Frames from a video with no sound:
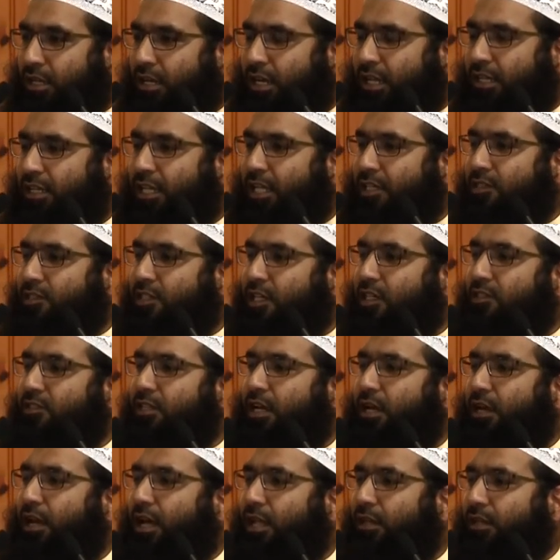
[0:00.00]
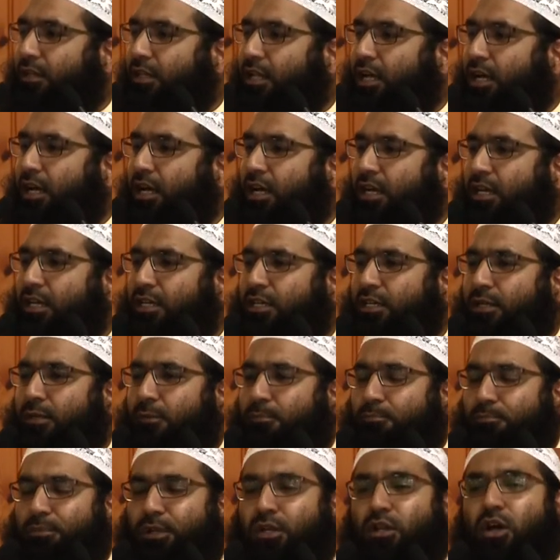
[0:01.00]
Allah says,
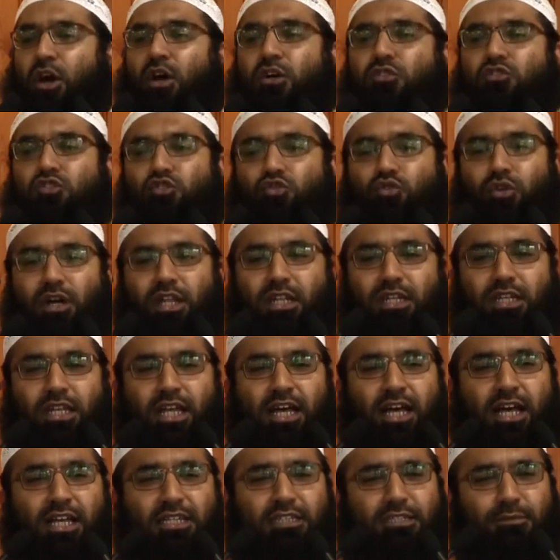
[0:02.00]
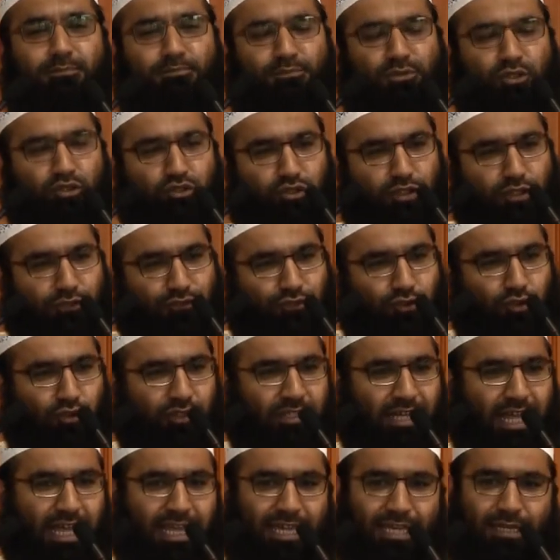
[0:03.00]
Allah belongs to Allah, the beautiful
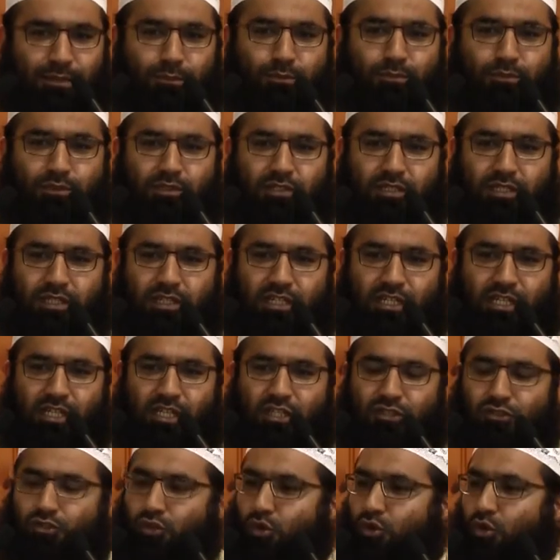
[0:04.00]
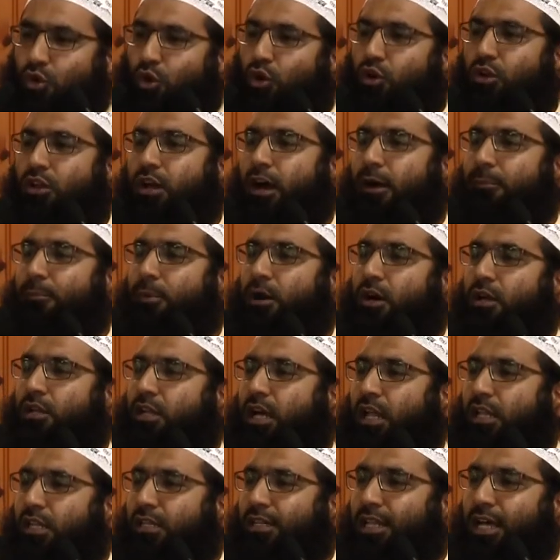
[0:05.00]
names. So call upon
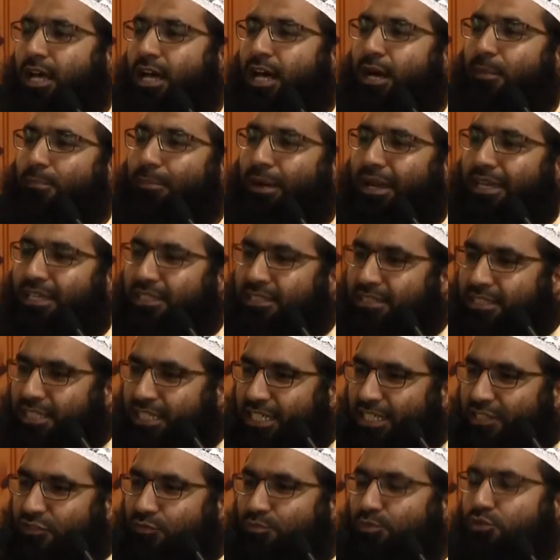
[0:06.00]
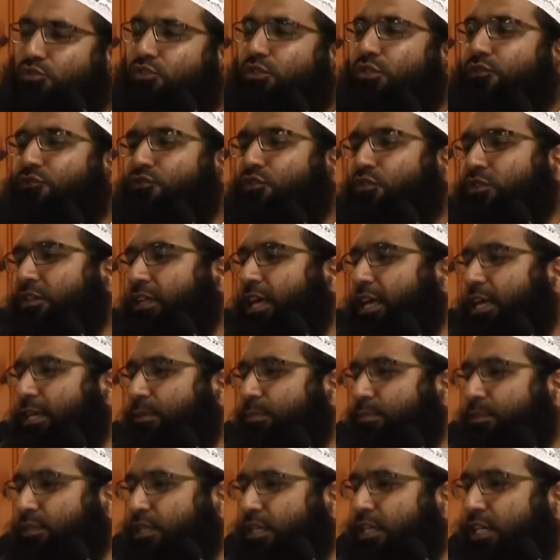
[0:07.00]
Allah by these beautiful
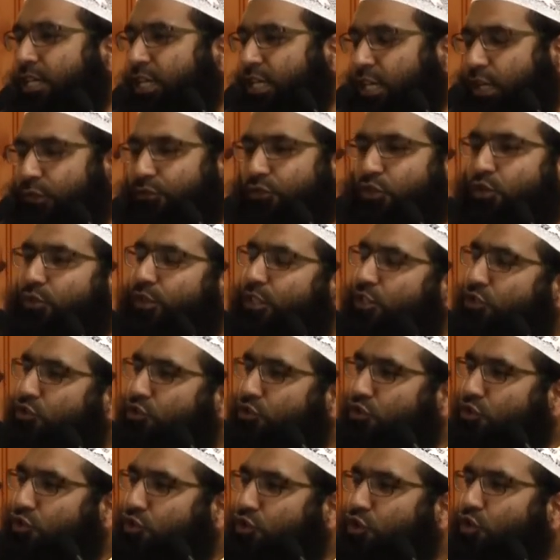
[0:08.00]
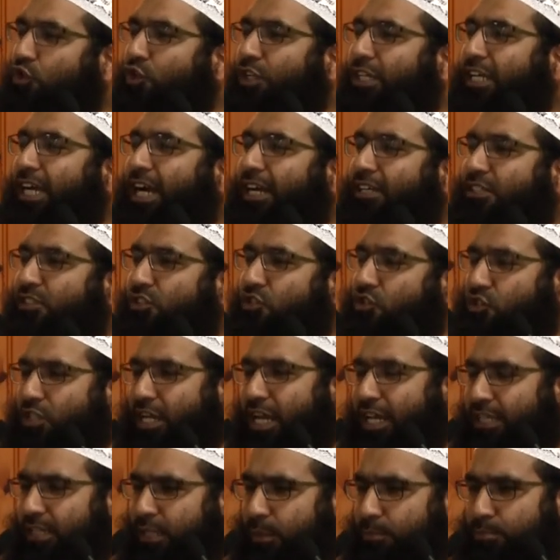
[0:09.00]
names. If you were to truly
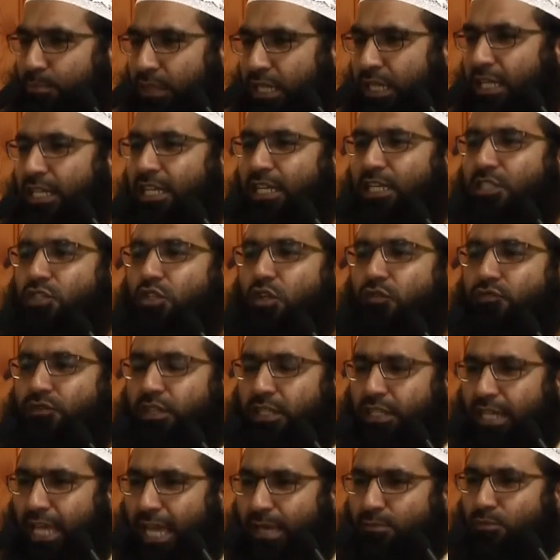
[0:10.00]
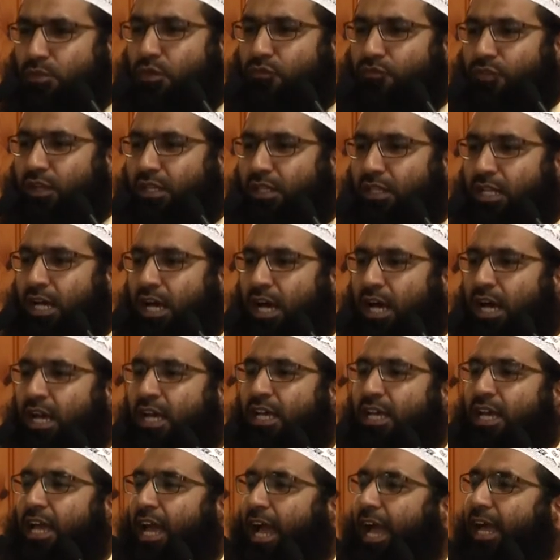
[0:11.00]
understand the meanings of the names of Allah,
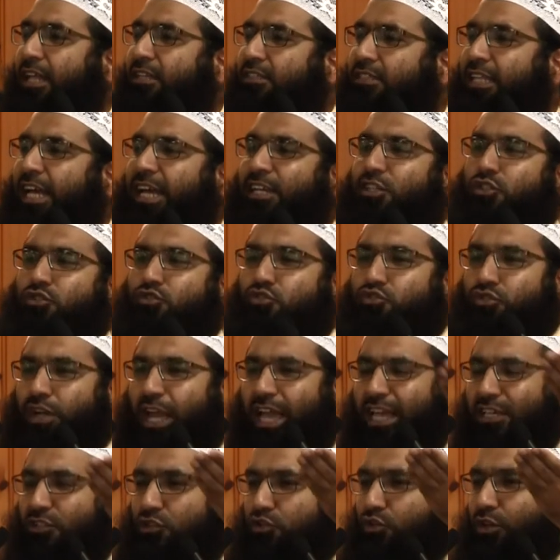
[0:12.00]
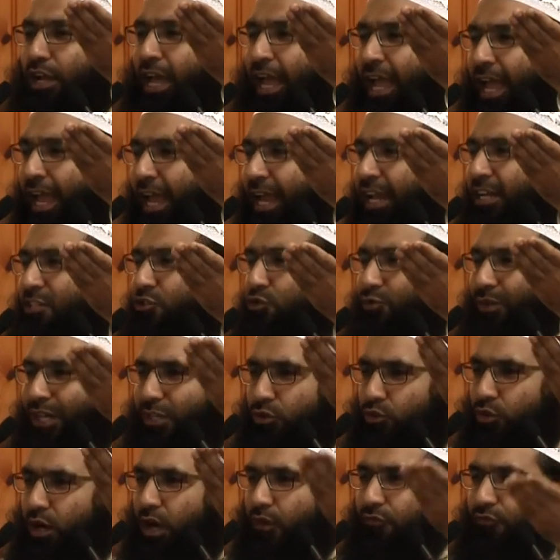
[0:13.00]
and then you raise your hands
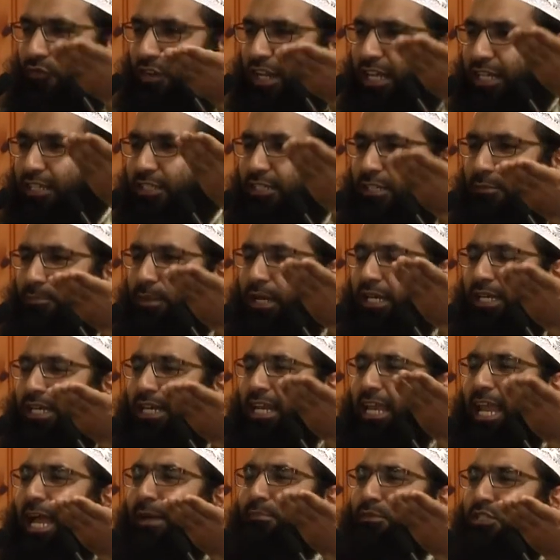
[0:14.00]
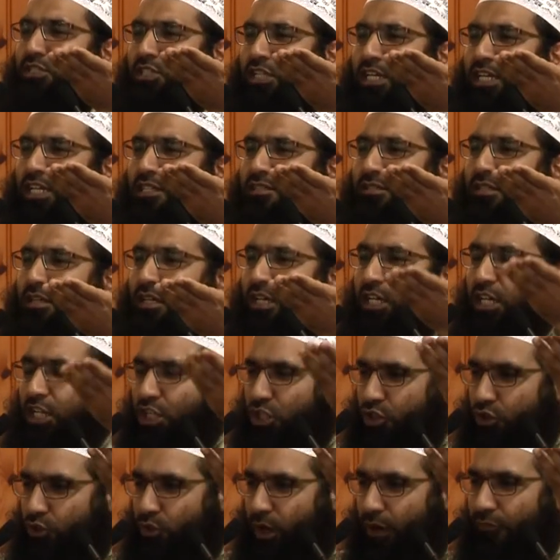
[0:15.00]
when you are afflicted by calamities,
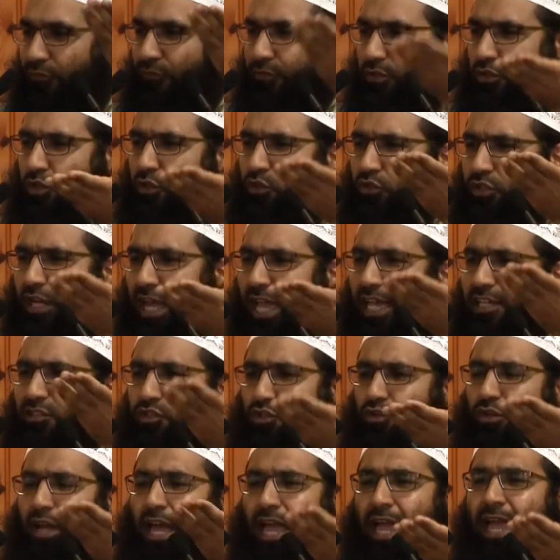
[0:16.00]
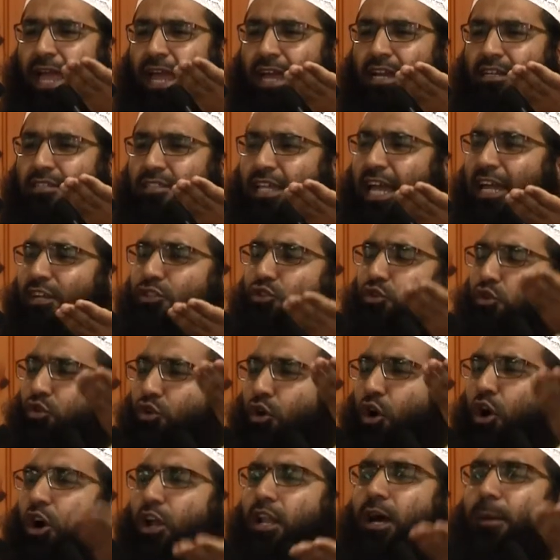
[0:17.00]
you raise your hands and you
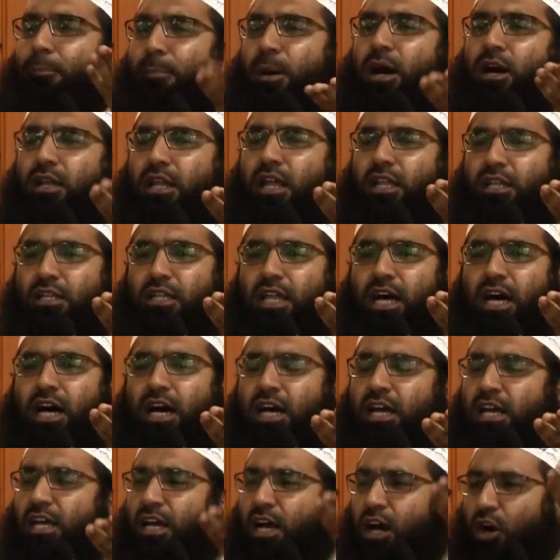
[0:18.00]
call upon Allah.